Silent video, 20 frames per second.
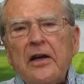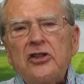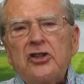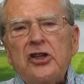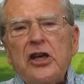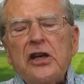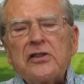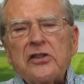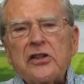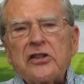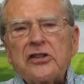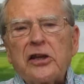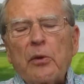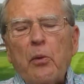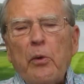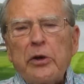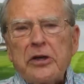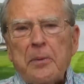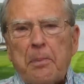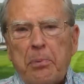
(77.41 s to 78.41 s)
Jesus said,
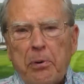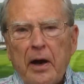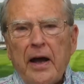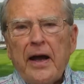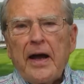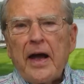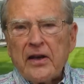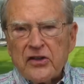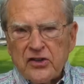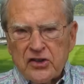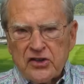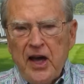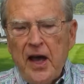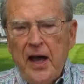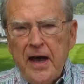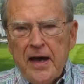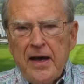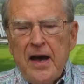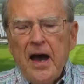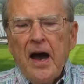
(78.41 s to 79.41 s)
when you pray,
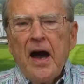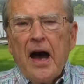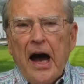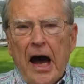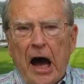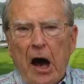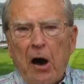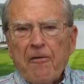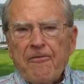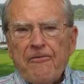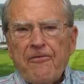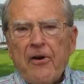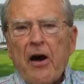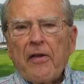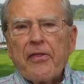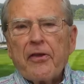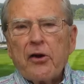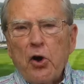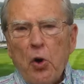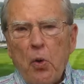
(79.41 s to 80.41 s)
say, Our
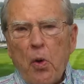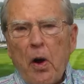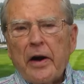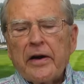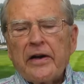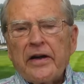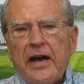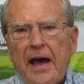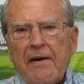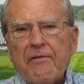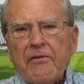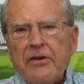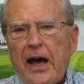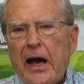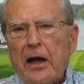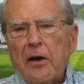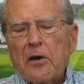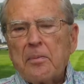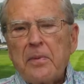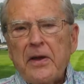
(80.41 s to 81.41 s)
Father who art in heaven,
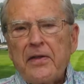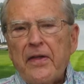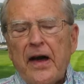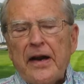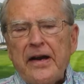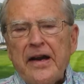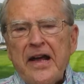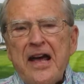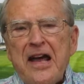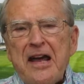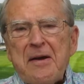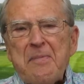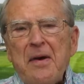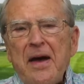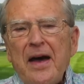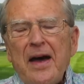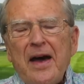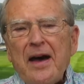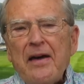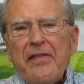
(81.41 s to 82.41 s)
hallowed be thy name.
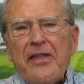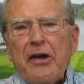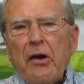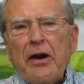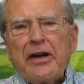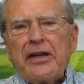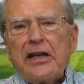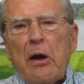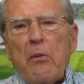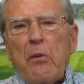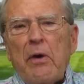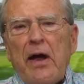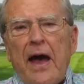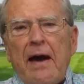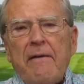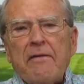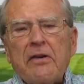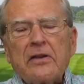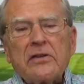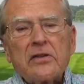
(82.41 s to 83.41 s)
The only time we
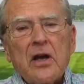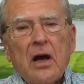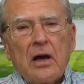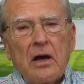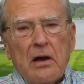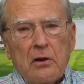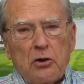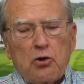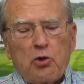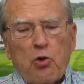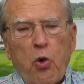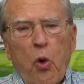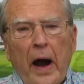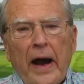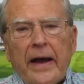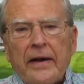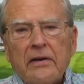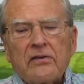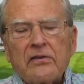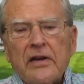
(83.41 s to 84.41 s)
have it is
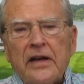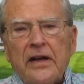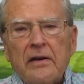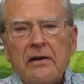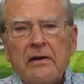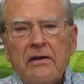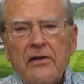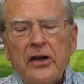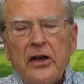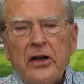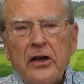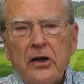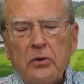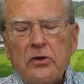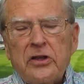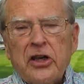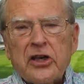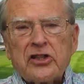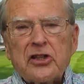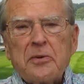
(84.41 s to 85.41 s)
twice in the New
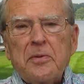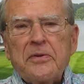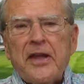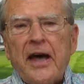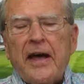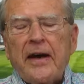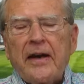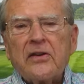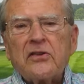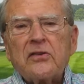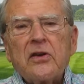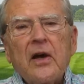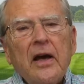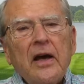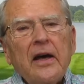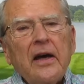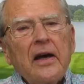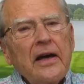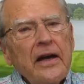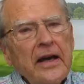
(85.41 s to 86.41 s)
Testament. That is,
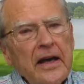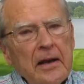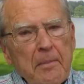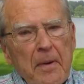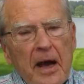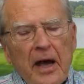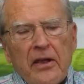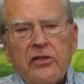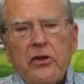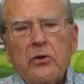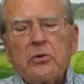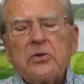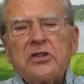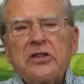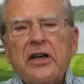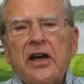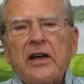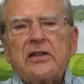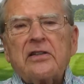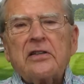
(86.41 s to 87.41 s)
in Matthew
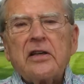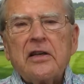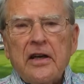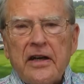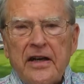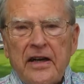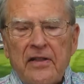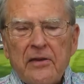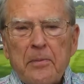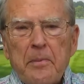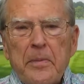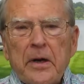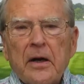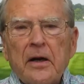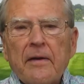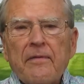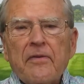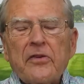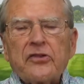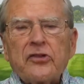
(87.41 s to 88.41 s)
6, in the
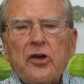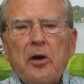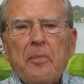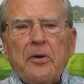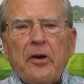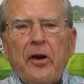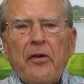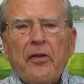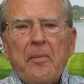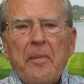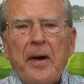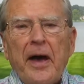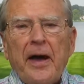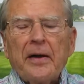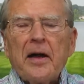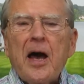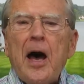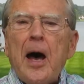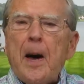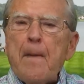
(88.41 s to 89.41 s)
middle of the Sermon on the
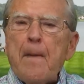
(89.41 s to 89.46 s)
Mount,